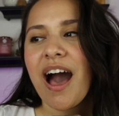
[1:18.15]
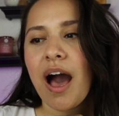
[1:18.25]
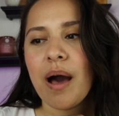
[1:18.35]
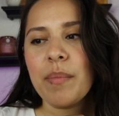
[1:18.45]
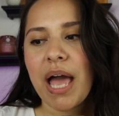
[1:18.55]

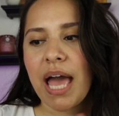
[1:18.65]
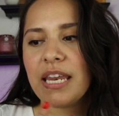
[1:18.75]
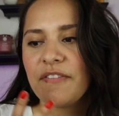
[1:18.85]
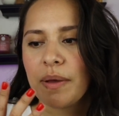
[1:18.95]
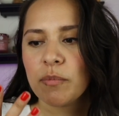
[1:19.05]

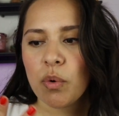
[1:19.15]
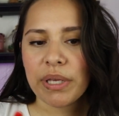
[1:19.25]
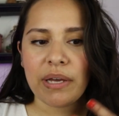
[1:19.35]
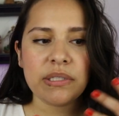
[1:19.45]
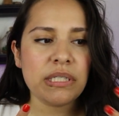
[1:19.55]
And if I'm
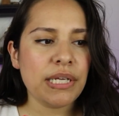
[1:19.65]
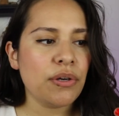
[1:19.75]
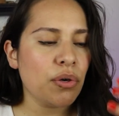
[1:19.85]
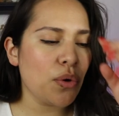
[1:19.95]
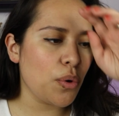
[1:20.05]
going out to
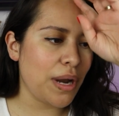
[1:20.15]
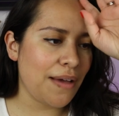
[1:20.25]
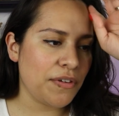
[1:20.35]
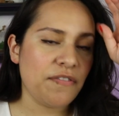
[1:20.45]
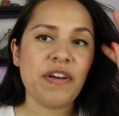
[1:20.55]
dinner or I
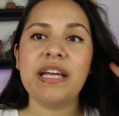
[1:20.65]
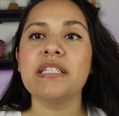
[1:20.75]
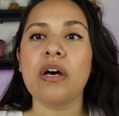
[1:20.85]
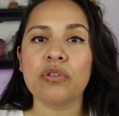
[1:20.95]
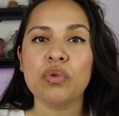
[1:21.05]
have an
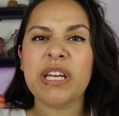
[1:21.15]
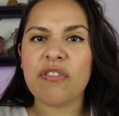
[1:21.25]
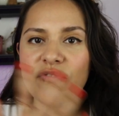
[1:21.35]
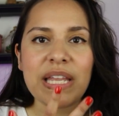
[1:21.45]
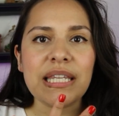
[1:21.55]
event, I'll do like
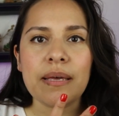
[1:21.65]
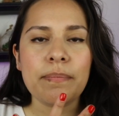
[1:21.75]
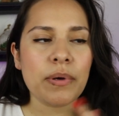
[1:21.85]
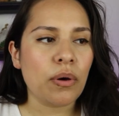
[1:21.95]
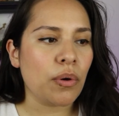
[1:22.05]
a red lip
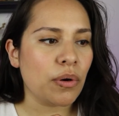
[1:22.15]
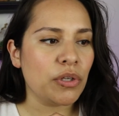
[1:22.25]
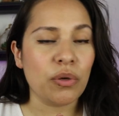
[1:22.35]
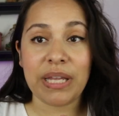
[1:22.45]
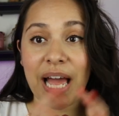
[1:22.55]
or,
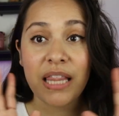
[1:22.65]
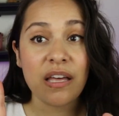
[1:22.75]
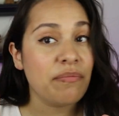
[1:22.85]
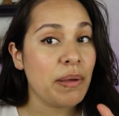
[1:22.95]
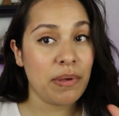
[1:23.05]
you know, like I
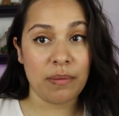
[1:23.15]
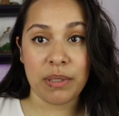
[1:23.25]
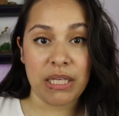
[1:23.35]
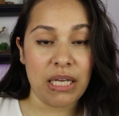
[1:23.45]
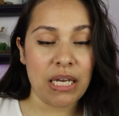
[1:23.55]
love my
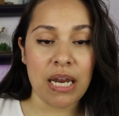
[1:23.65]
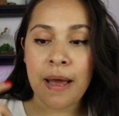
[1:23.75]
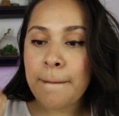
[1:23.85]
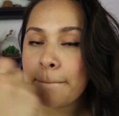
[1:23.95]
Maybelline,